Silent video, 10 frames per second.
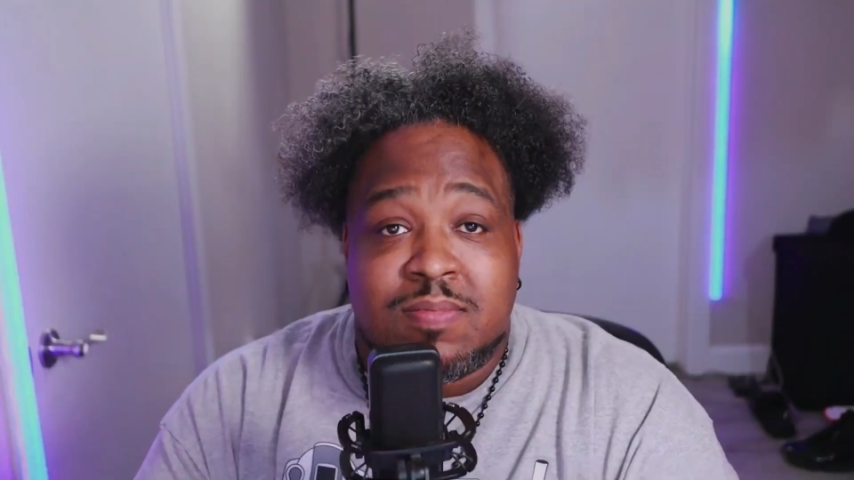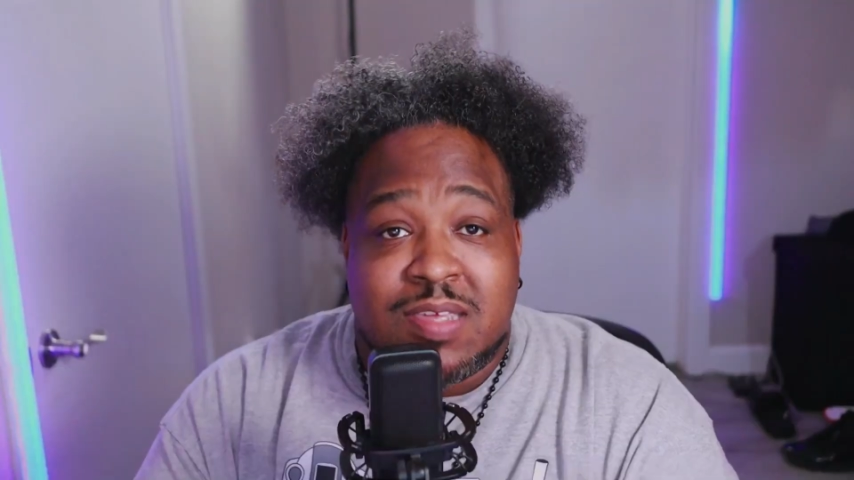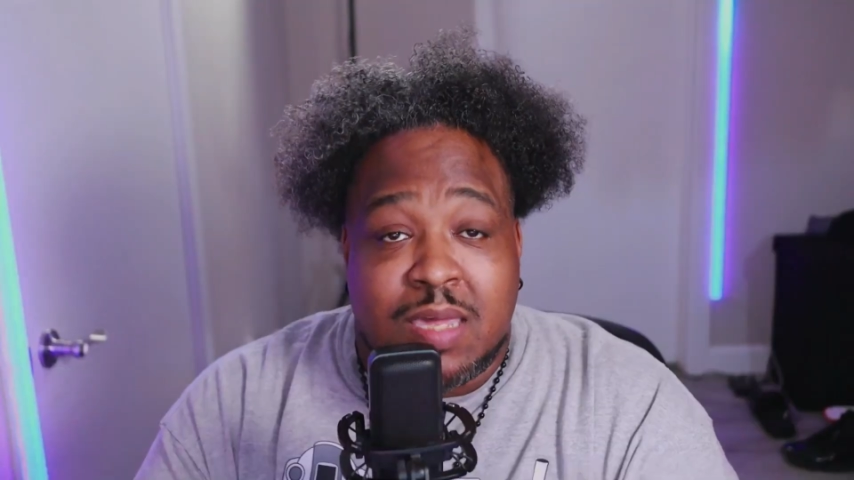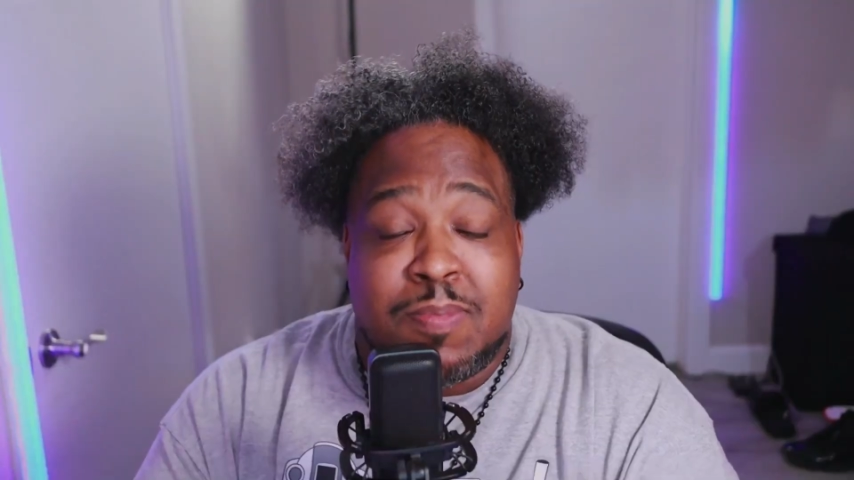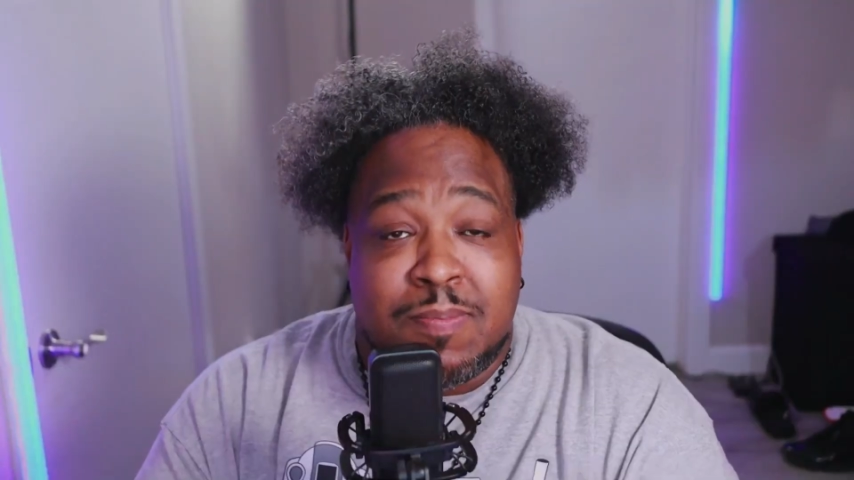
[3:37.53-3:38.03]

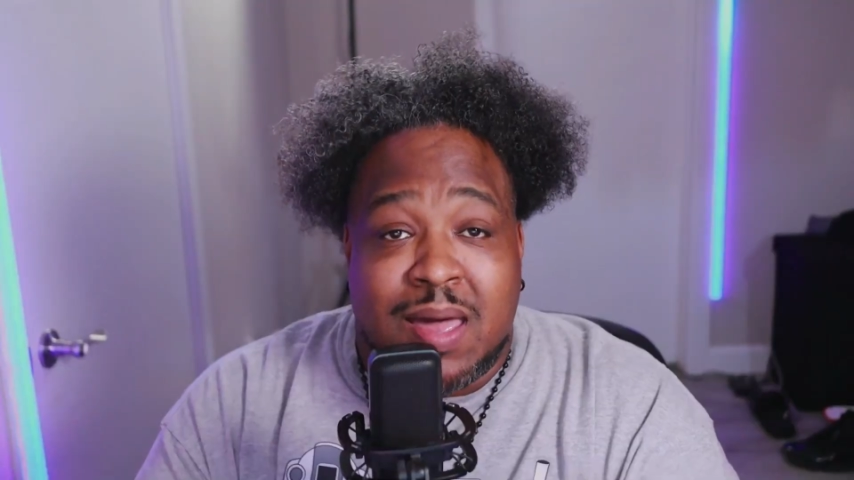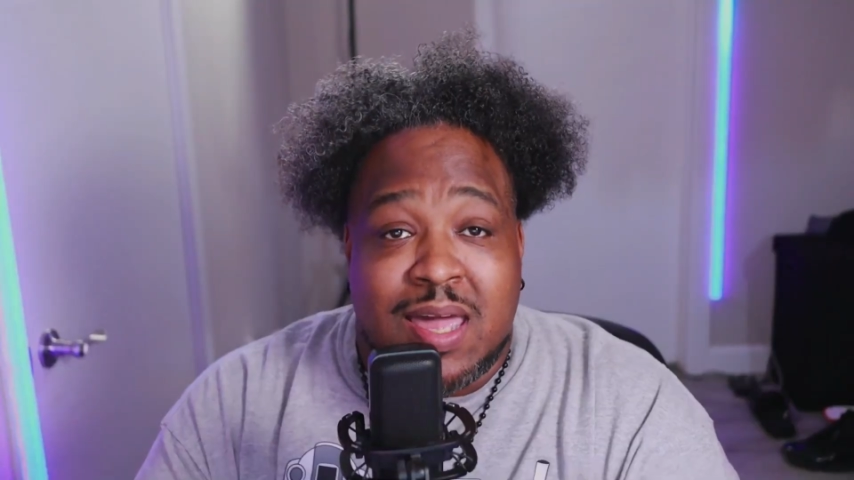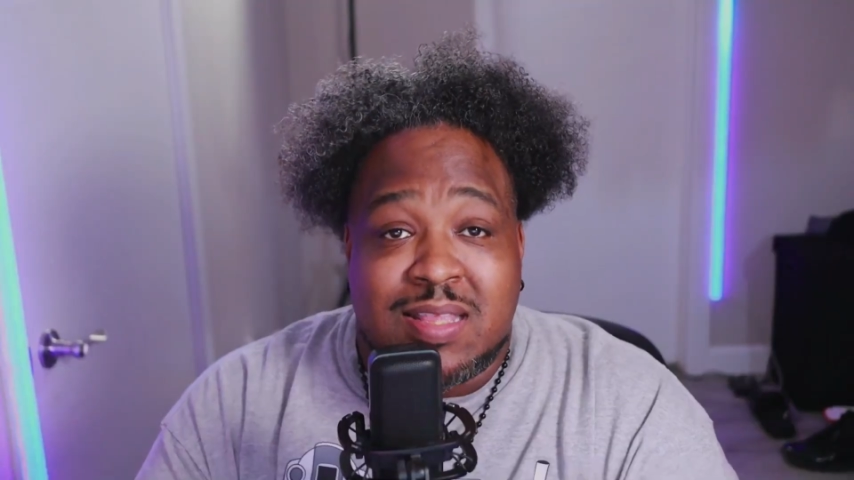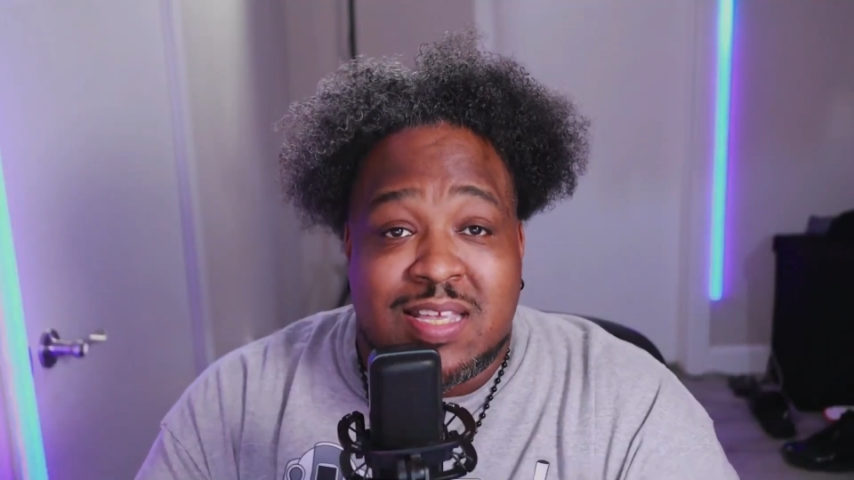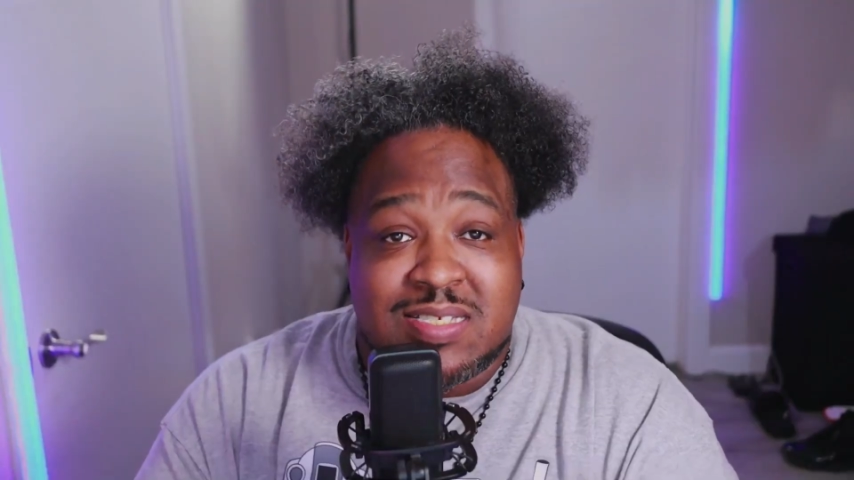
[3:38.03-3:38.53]
Keep in
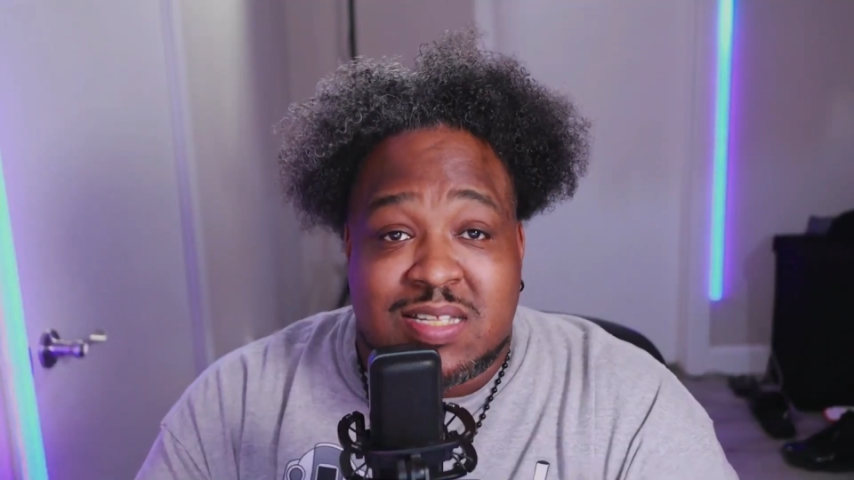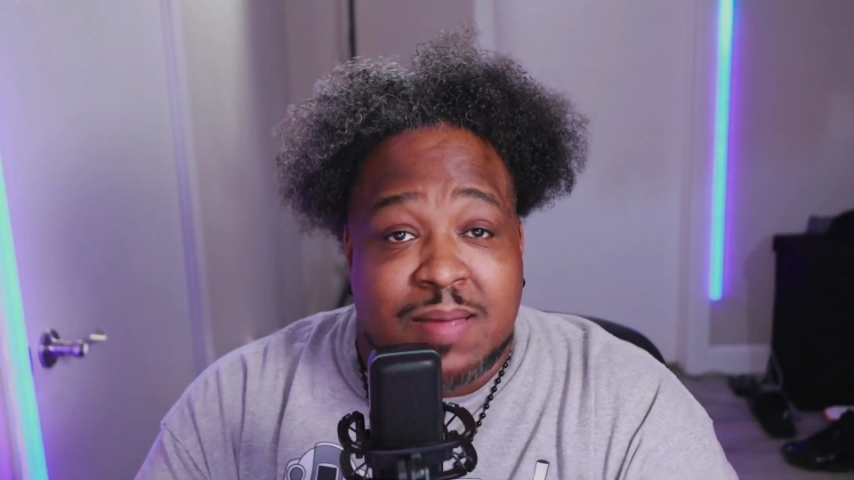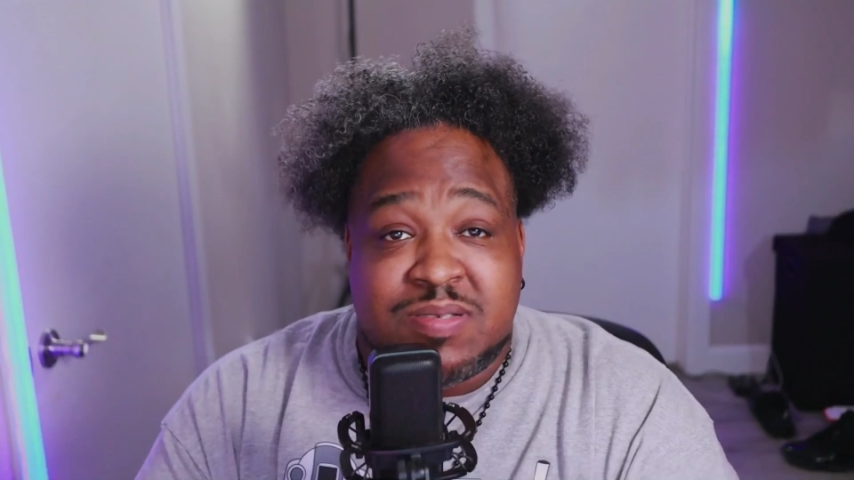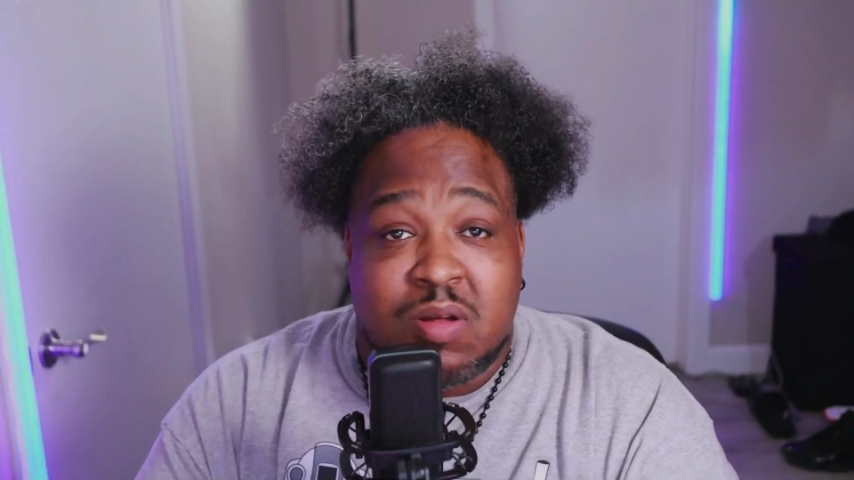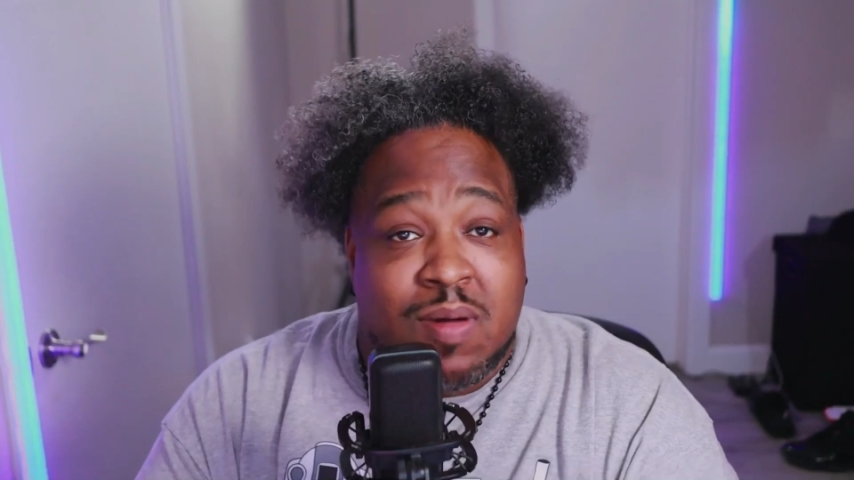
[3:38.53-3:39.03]
mind, these
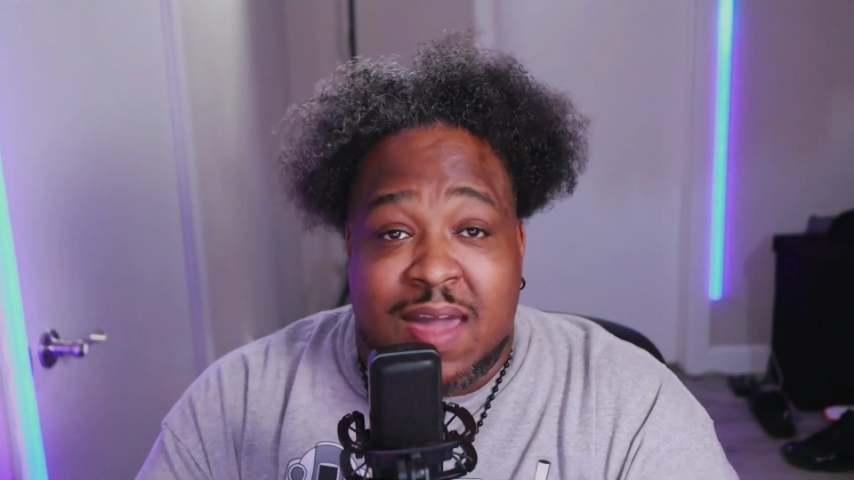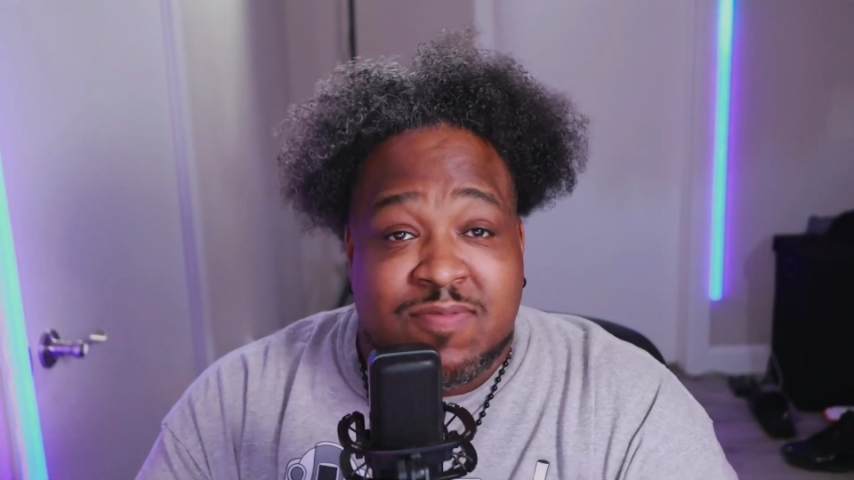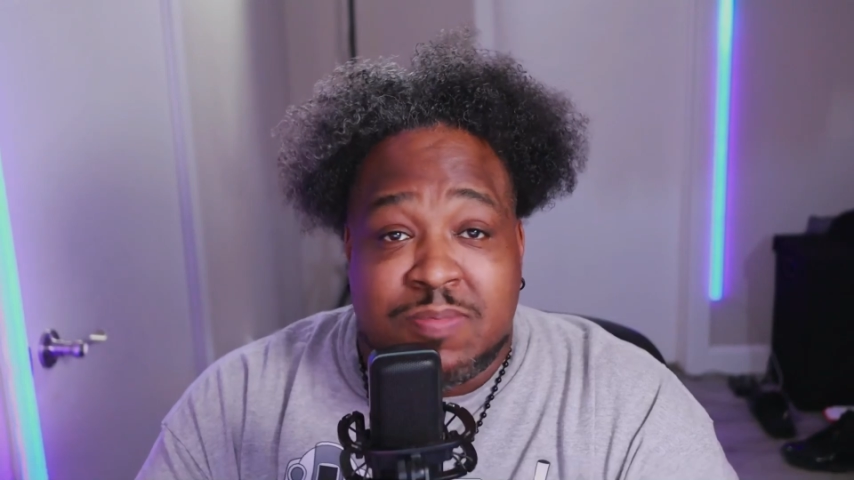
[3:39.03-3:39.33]
steps don't have